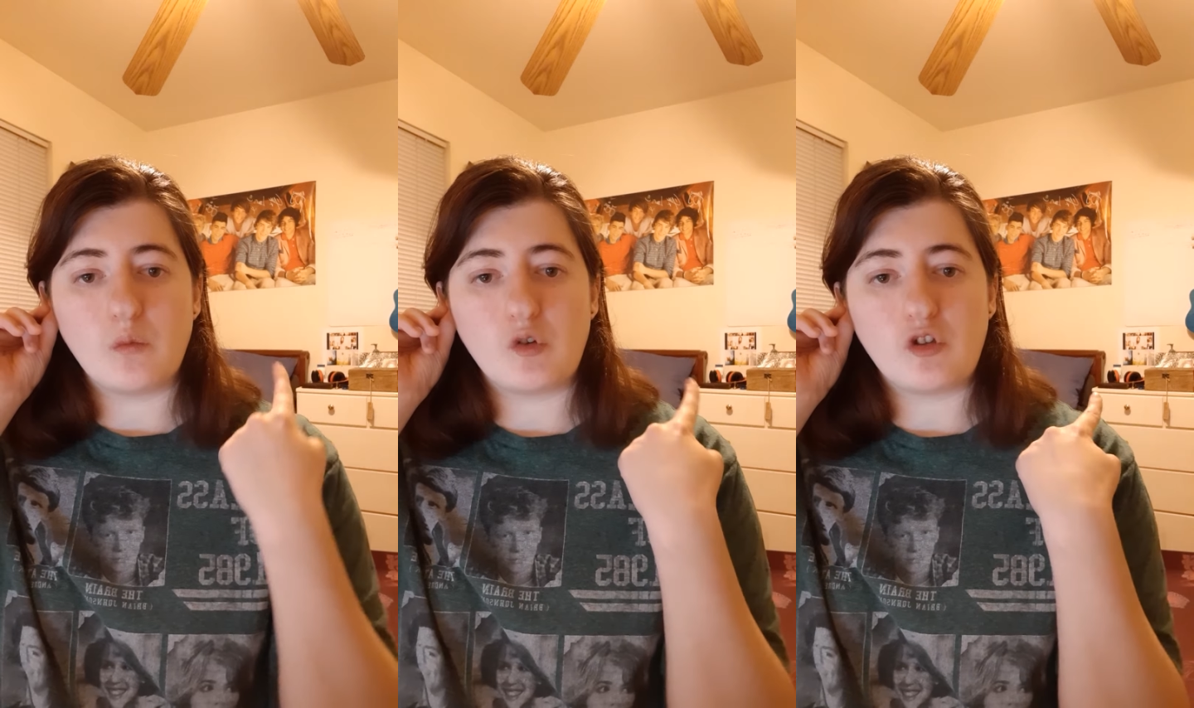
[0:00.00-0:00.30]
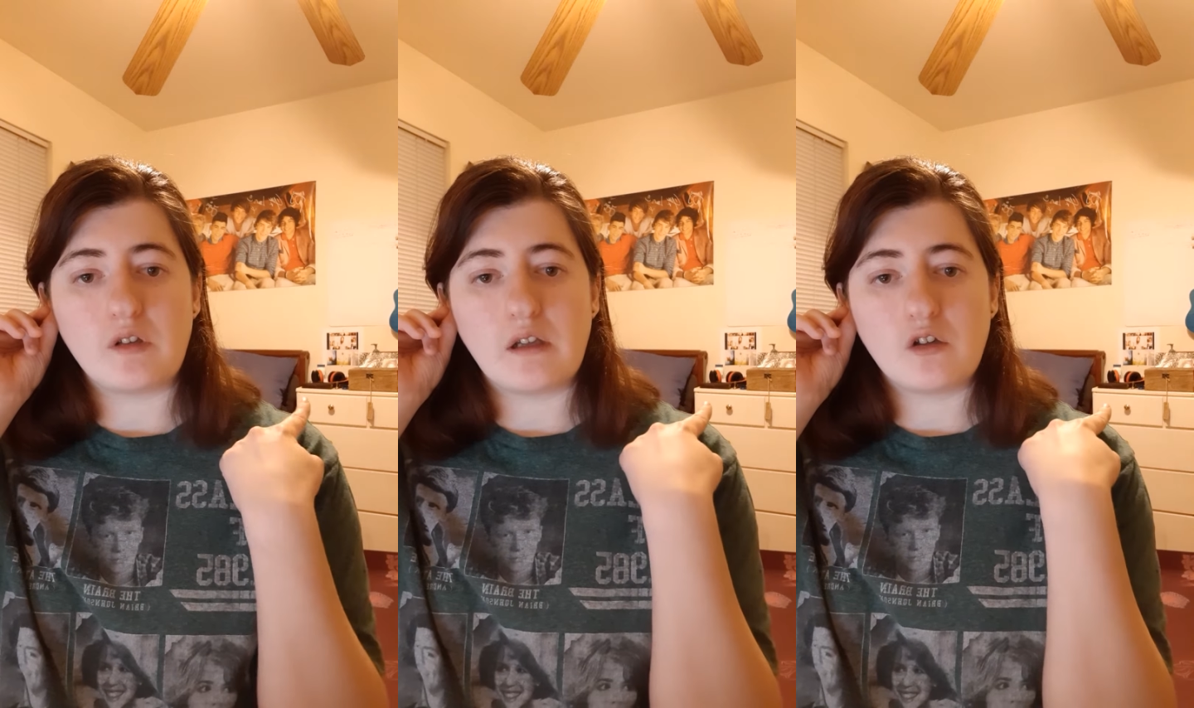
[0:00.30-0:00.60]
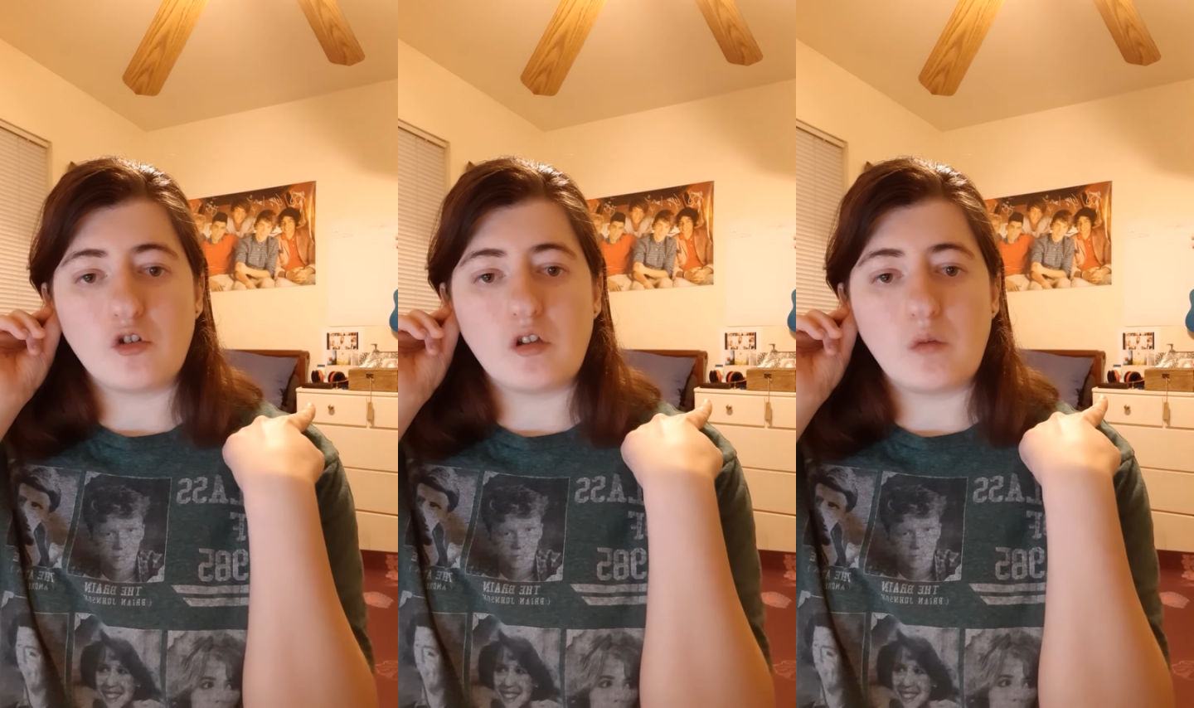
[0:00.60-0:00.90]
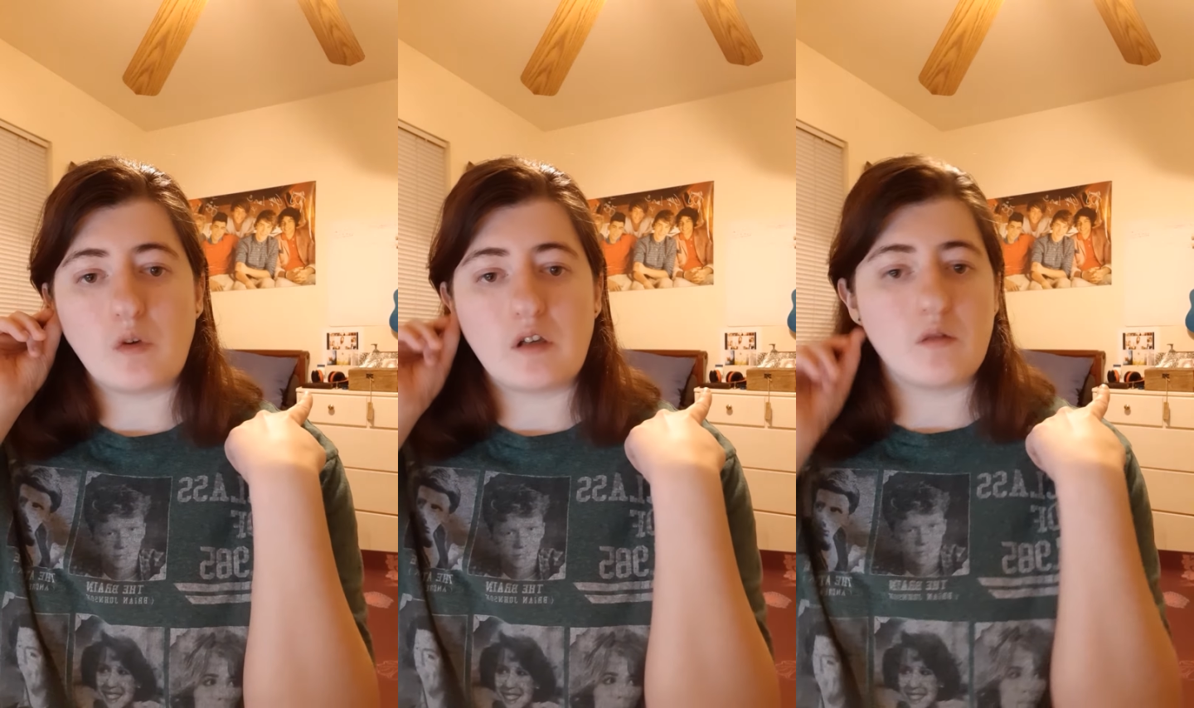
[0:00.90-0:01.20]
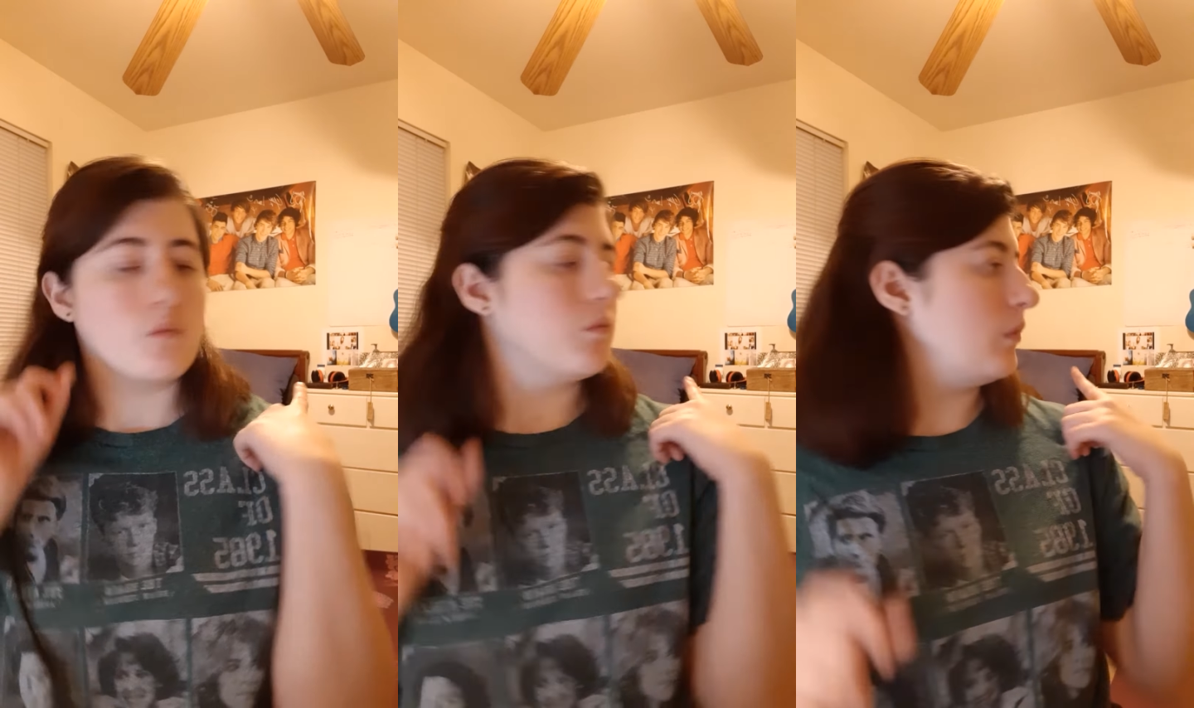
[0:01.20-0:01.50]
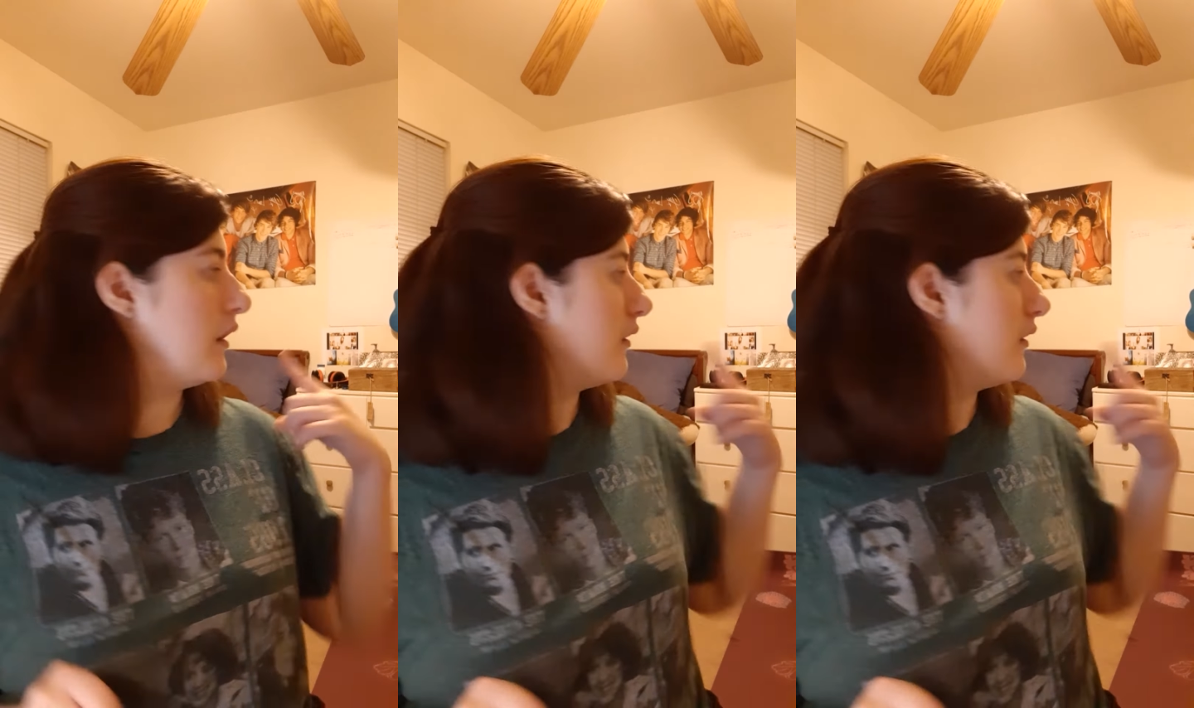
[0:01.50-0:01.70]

which is actually right back